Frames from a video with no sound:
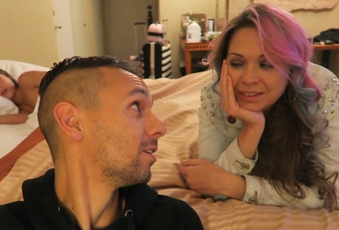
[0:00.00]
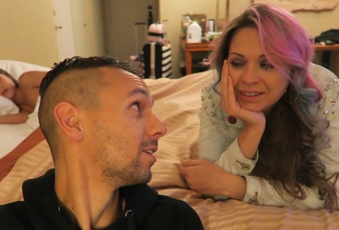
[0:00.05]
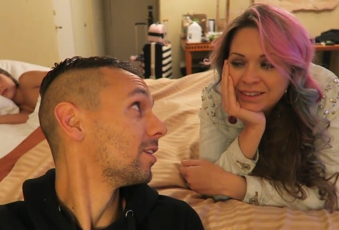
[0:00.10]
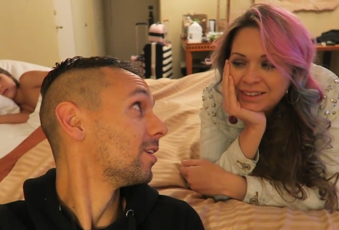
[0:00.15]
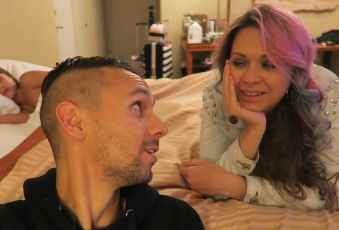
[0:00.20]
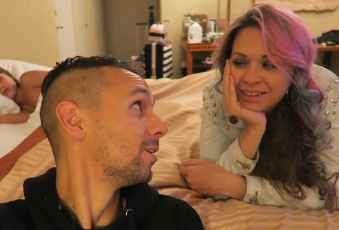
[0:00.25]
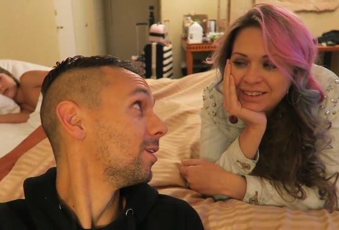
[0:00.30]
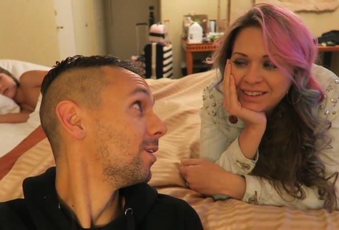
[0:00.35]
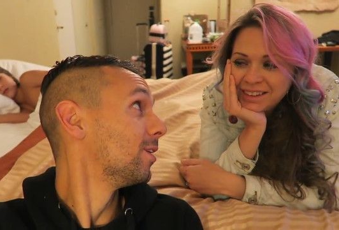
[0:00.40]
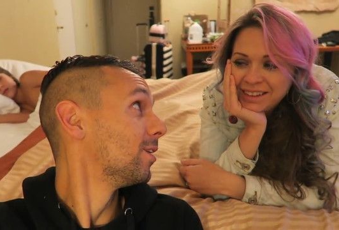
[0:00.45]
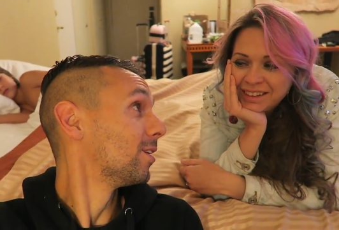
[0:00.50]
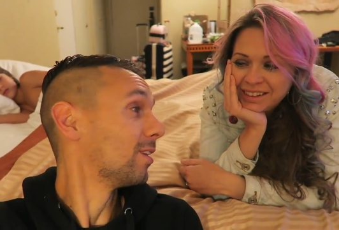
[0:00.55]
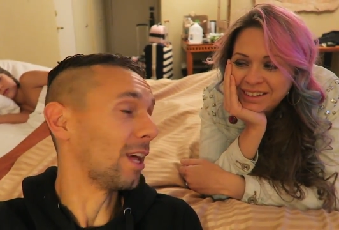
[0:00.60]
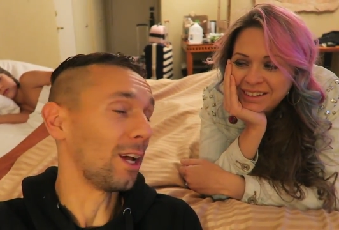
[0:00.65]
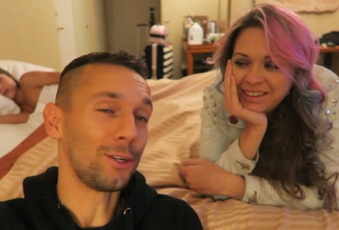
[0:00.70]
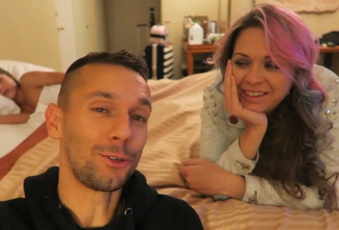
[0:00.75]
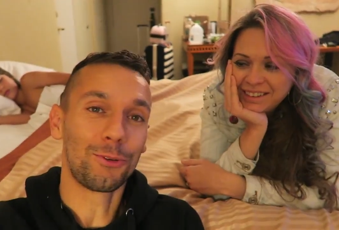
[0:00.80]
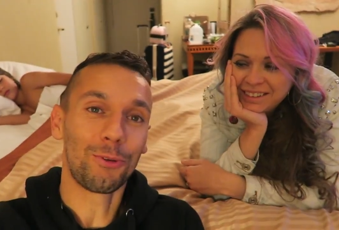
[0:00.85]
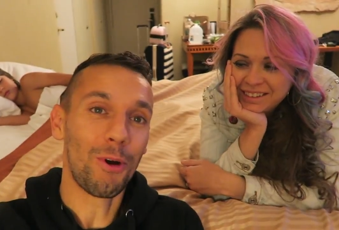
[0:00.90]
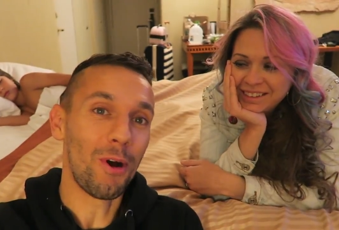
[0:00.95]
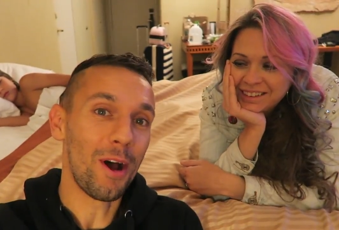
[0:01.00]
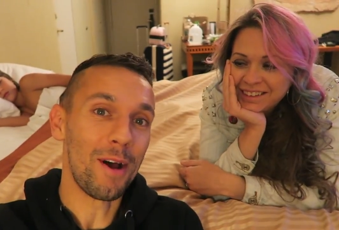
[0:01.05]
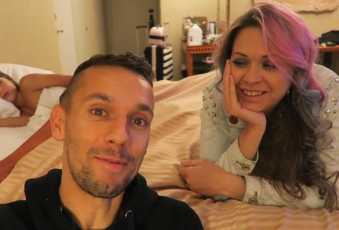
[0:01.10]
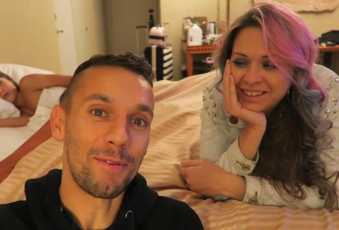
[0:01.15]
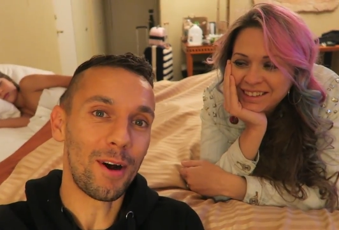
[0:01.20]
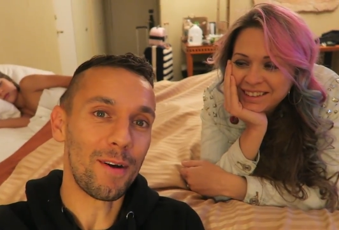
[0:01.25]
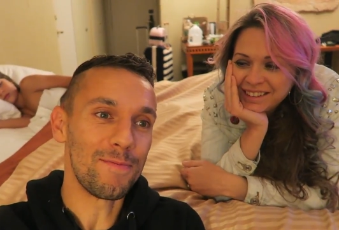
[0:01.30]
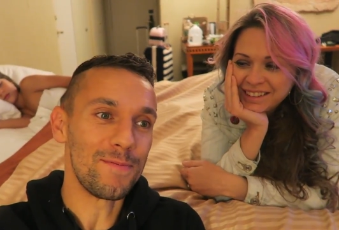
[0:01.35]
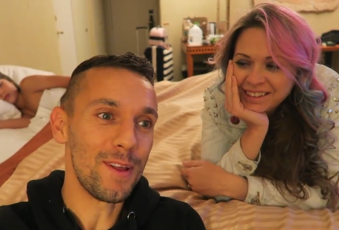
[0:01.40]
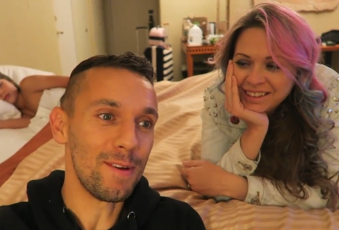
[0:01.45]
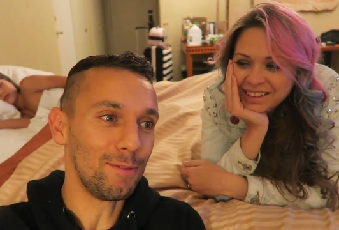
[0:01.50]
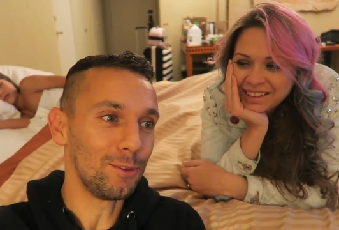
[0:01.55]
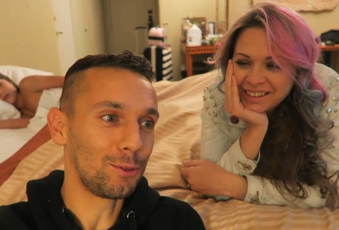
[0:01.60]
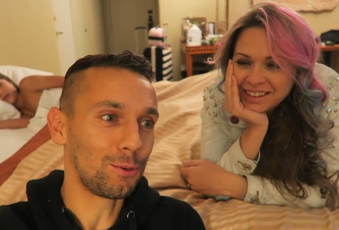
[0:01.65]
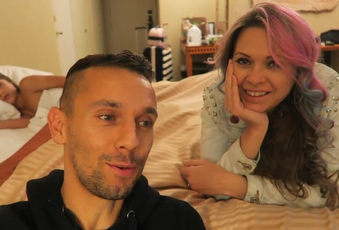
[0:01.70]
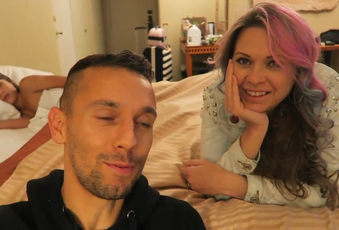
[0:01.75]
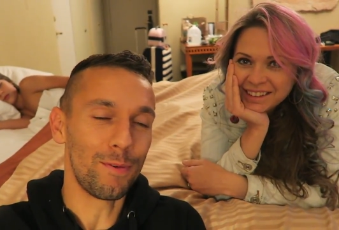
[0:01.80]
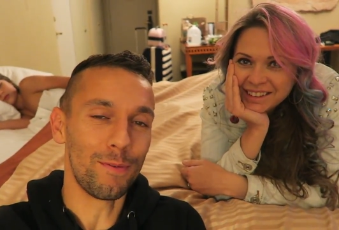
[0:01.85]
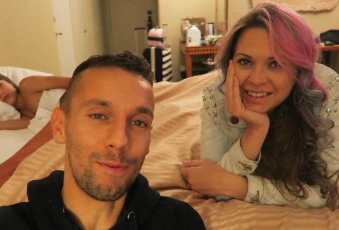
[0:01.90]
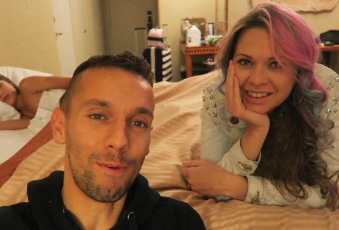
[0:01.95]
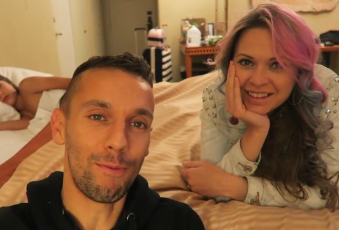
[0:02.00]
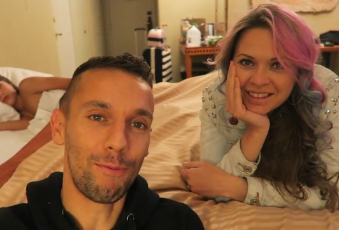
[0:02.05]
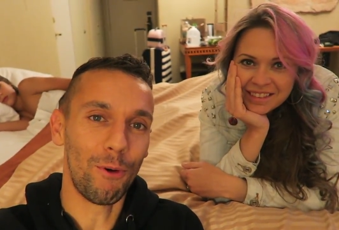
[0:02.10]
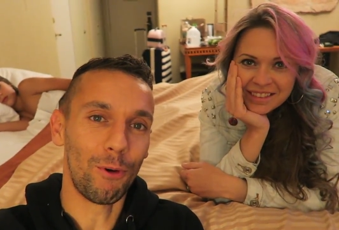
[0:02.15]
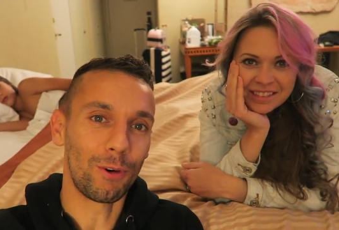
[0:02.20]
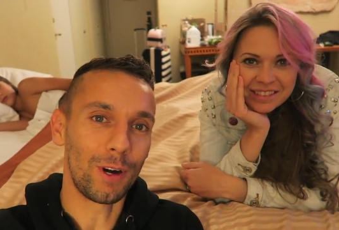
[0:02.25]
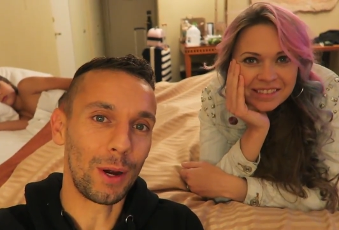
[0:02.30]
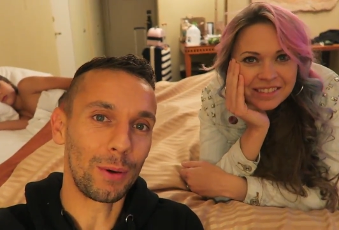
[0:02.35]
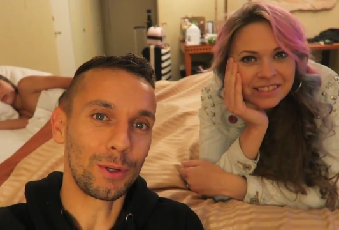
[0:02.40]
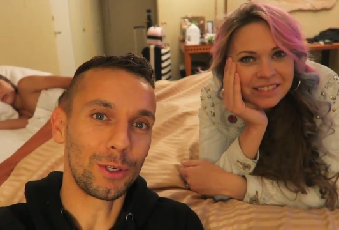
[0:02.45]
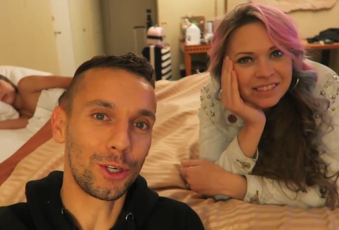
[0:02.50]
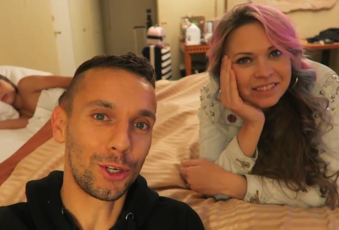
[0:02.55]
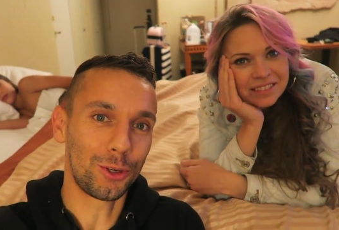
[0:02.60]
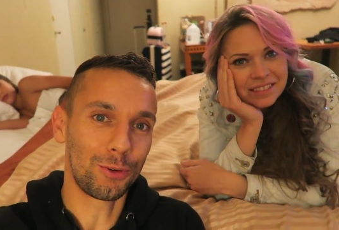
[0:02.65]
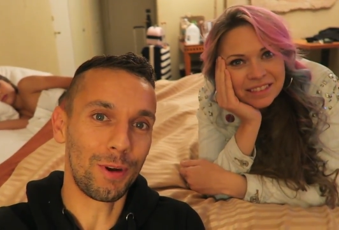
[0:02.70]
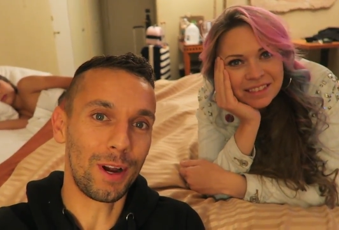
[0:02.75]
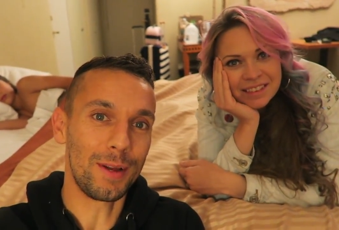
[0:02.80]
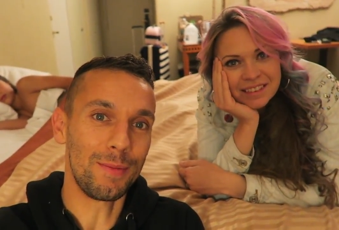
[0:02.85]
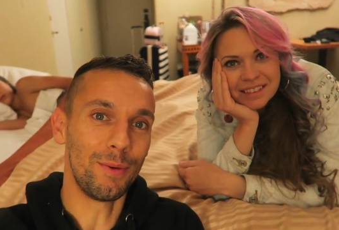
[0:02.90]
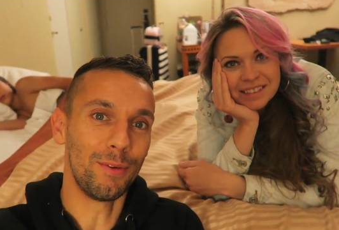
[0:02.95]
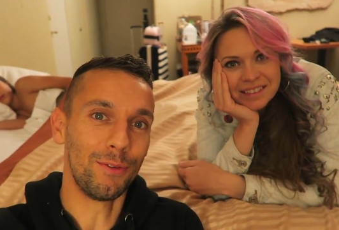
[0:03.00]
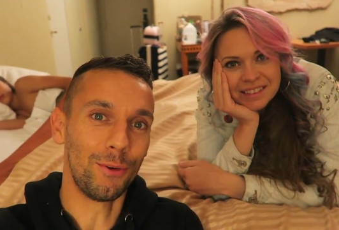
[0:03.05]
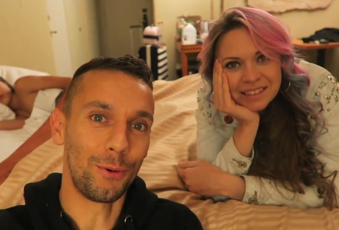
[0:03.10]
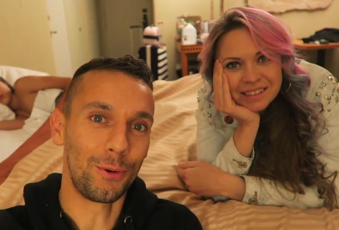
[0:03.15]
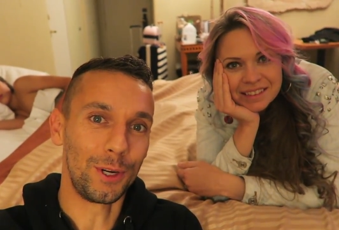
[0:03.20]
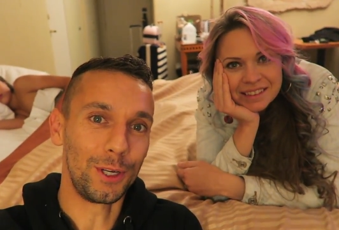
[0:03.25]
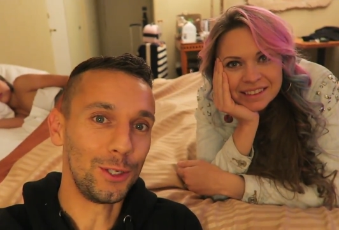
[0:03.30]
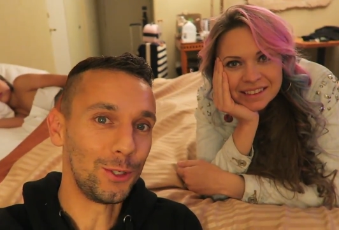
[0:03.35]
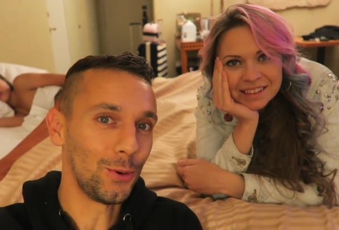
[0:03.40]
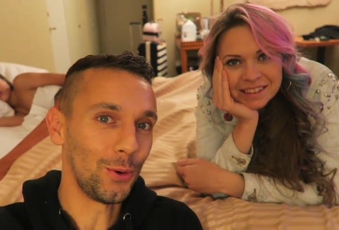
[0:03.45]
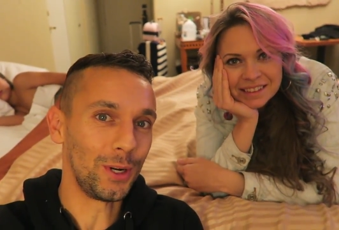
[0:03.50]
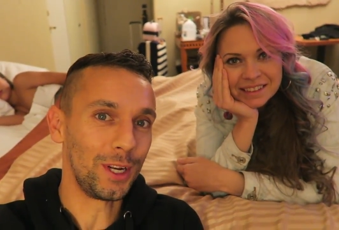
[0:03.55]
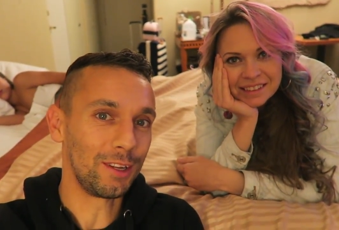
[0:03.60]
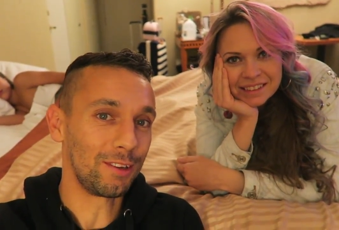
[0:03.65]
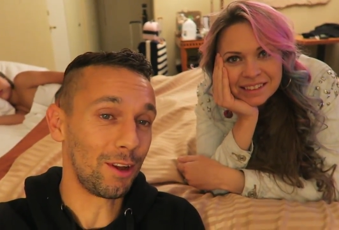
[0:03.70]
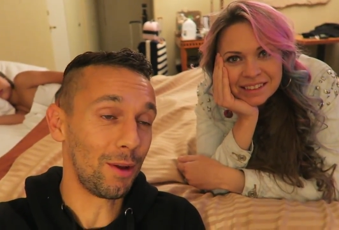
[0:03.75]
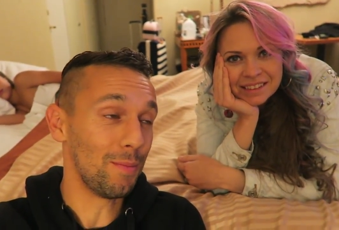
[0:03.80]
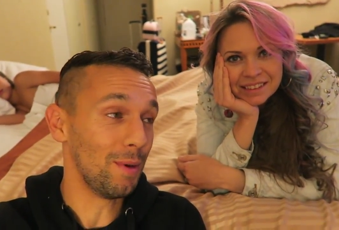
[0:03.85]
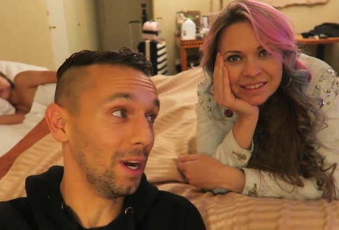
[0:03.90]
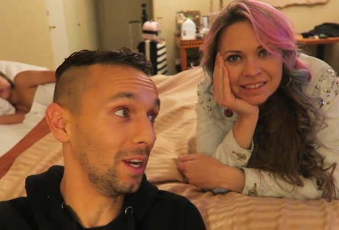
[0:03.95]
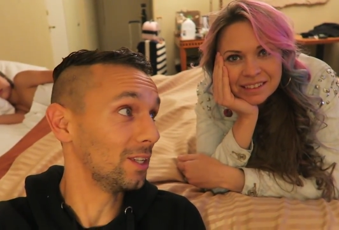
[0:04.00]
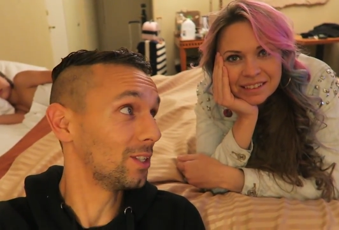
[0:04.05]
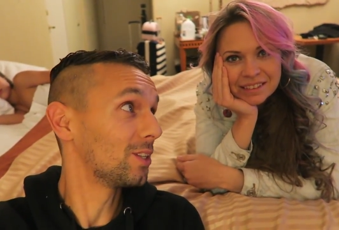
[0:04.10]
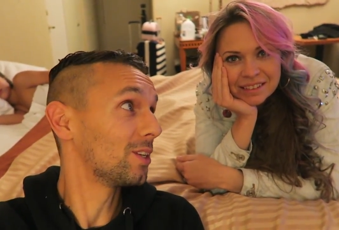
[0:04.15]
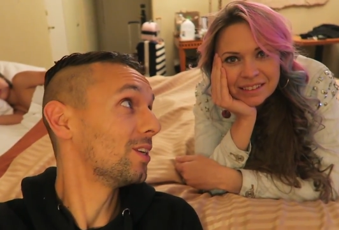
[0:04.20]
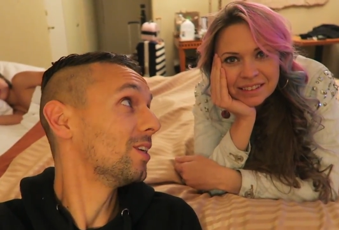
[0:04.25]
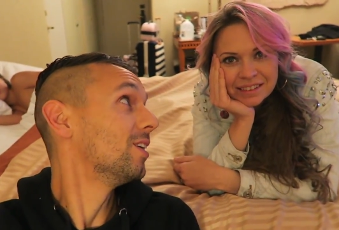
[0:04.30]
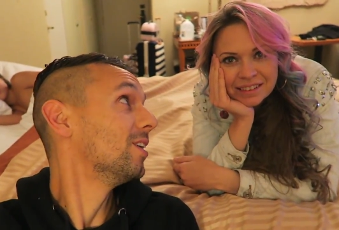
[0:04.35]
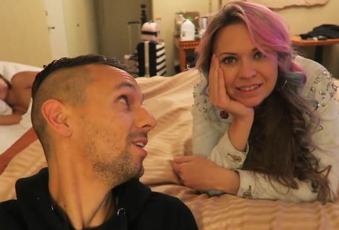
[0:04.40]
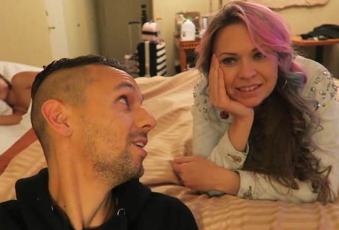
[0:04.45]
Speaker 1: I know. That drive. I've never driven for four hours straight before and enjoyed it so much.